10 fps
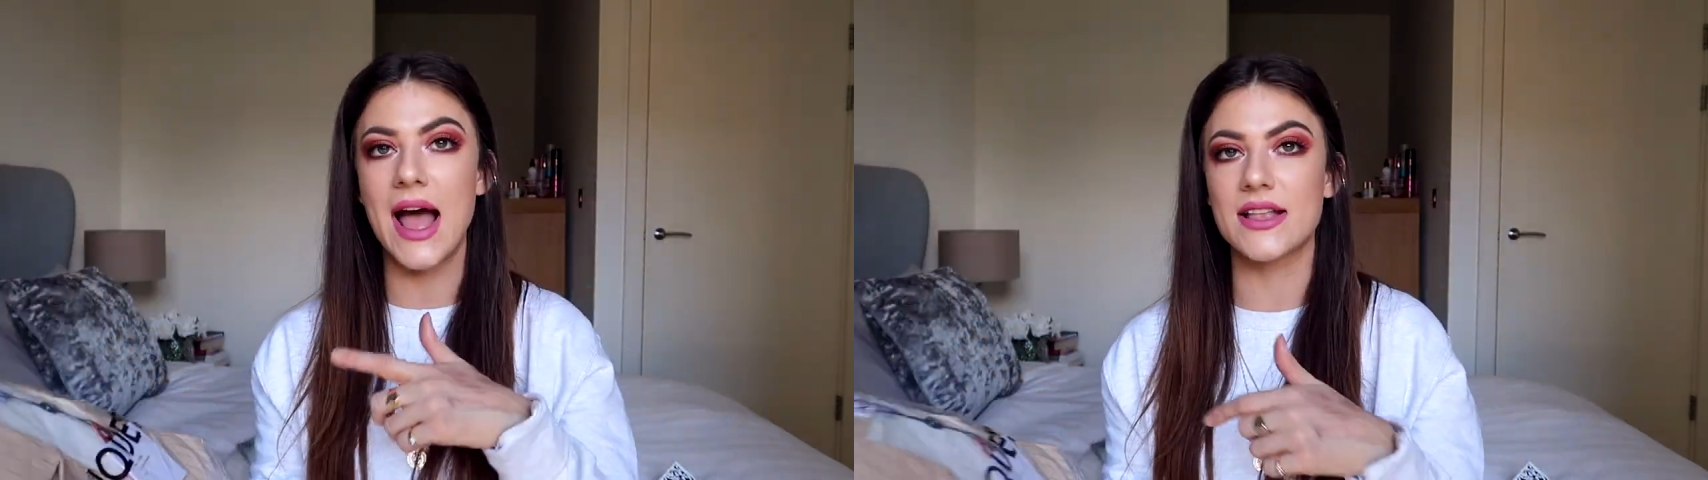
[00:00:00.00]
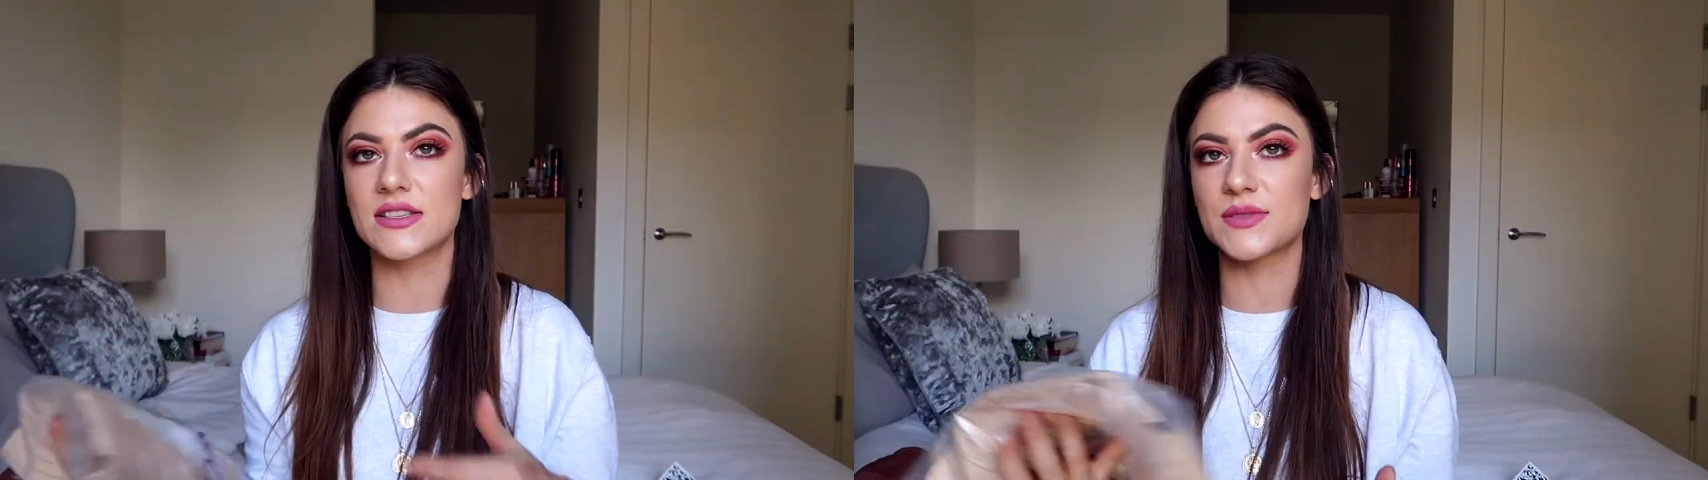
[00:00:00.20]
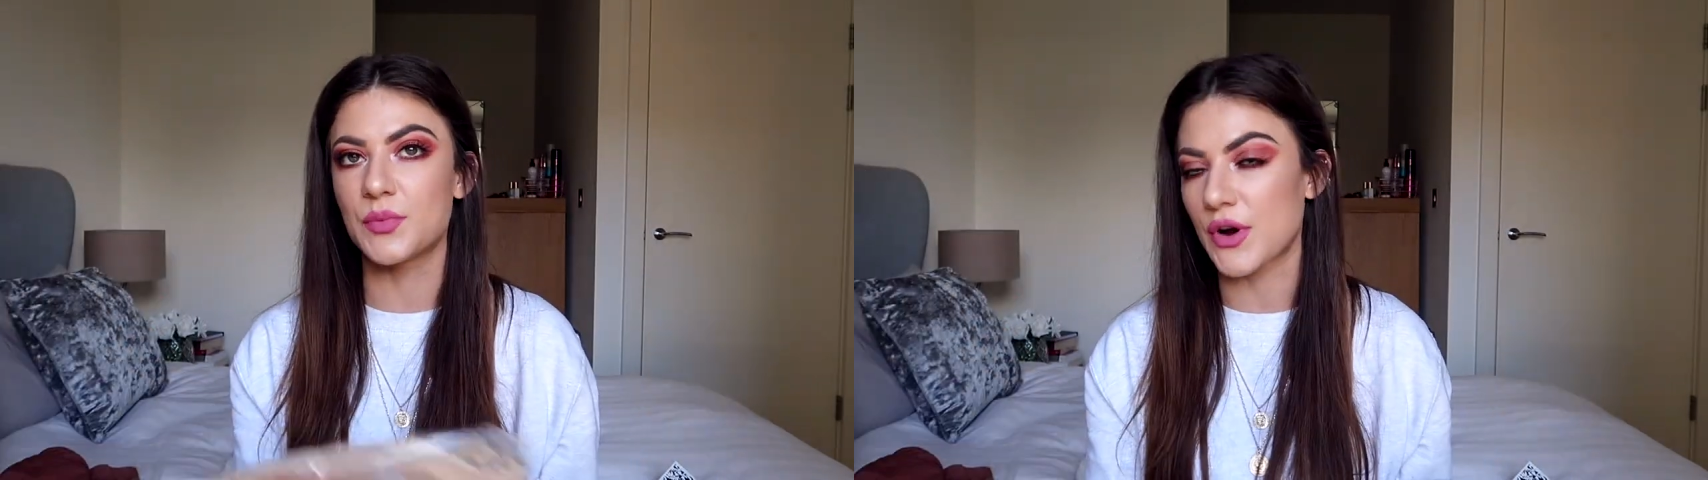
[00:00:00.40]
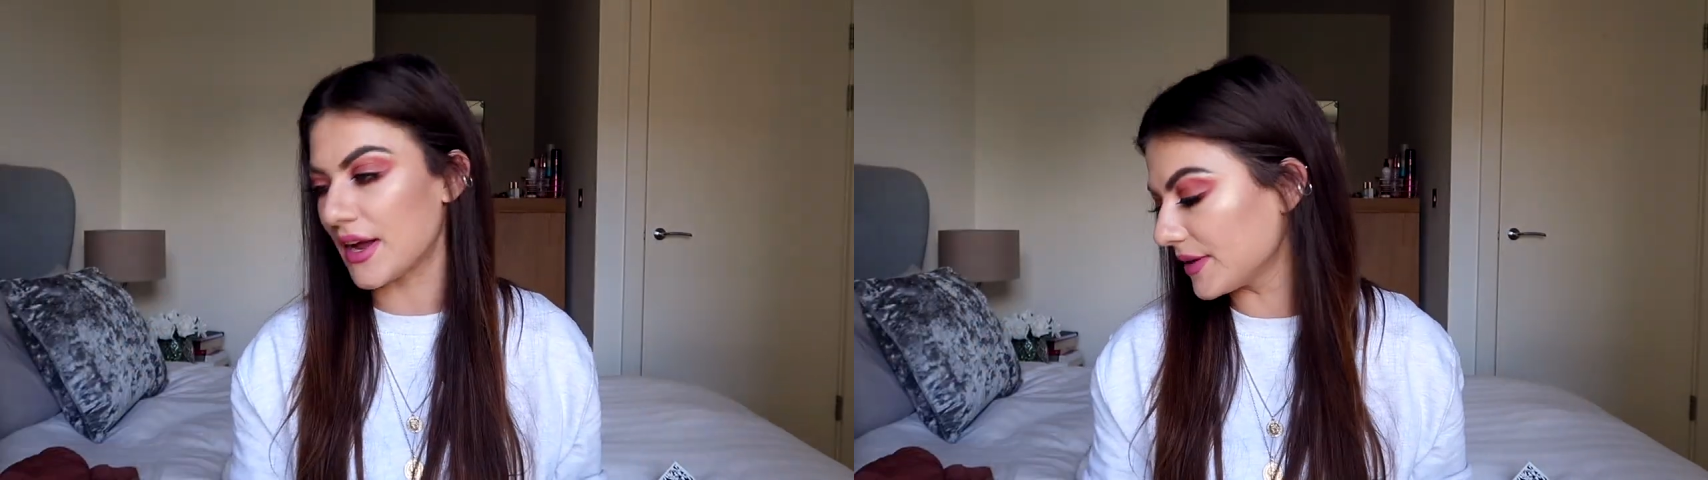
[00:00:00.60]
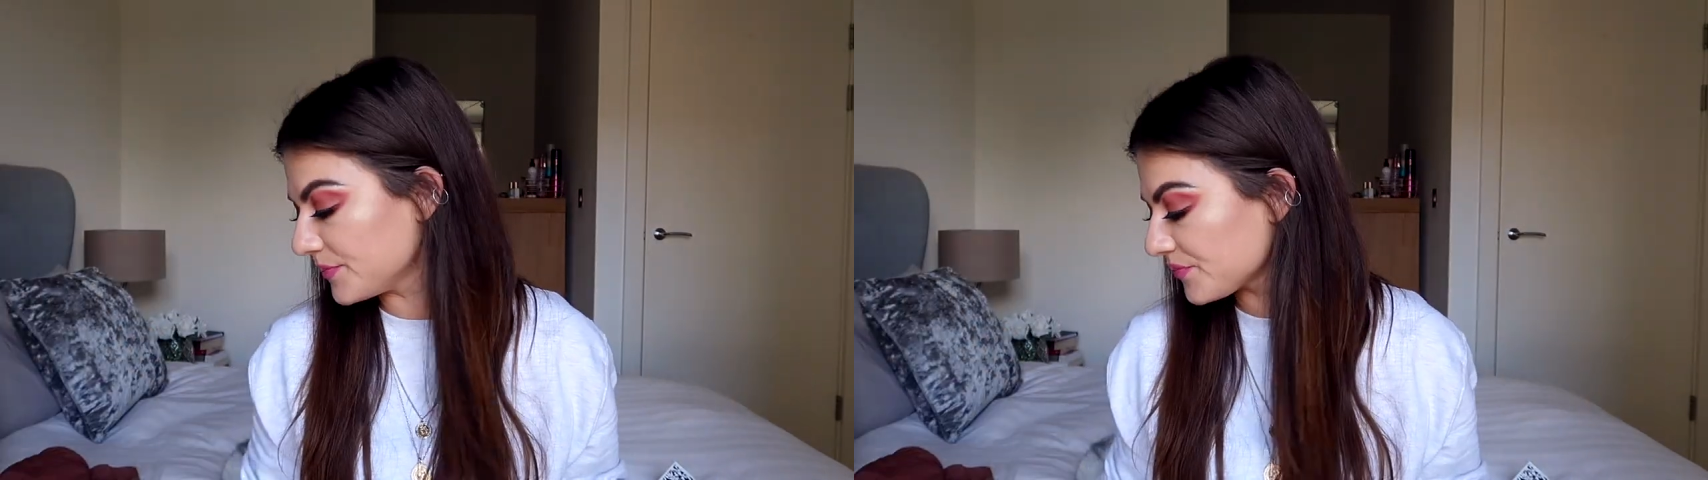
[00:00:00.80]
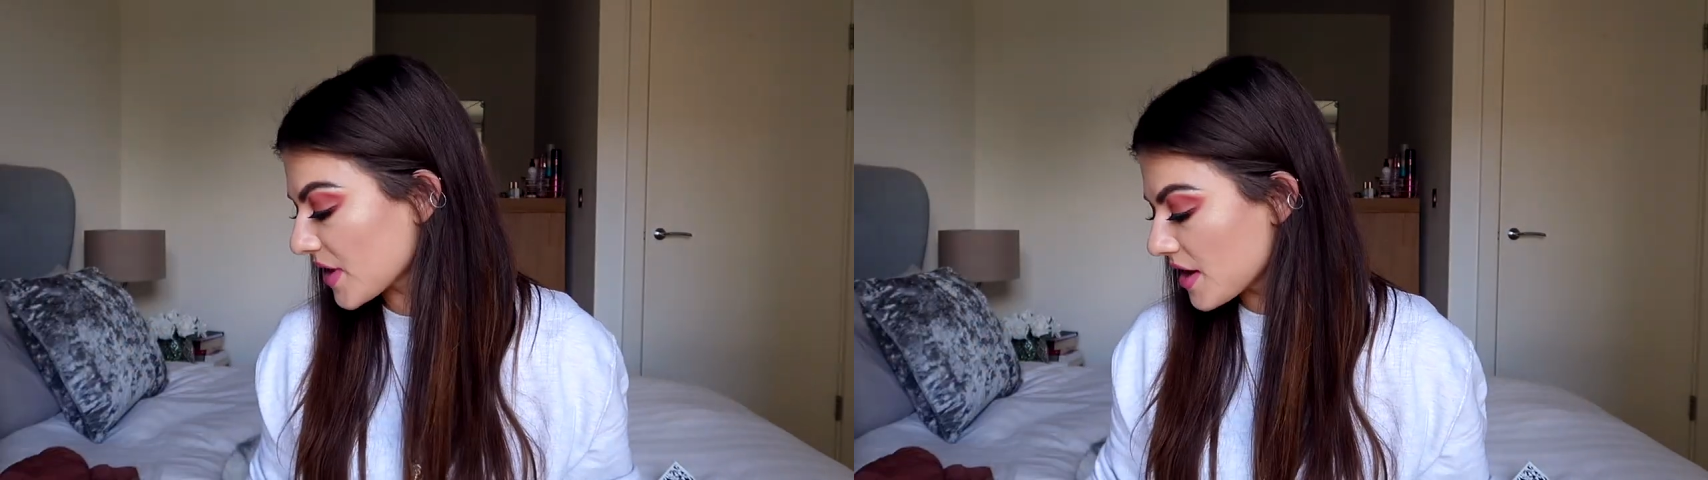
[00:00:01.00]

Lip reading: and spring.